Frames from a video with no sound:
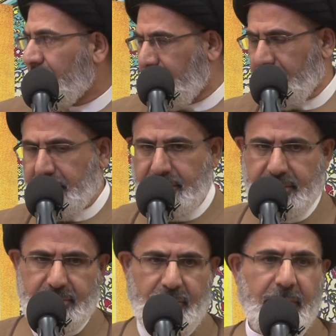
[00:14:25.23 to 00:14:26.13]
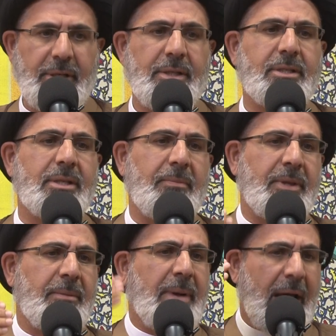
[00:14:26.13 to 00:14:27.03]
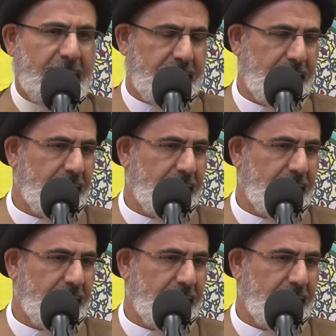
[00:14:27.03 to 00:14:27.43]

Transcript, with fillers: for instance, or he did something bad.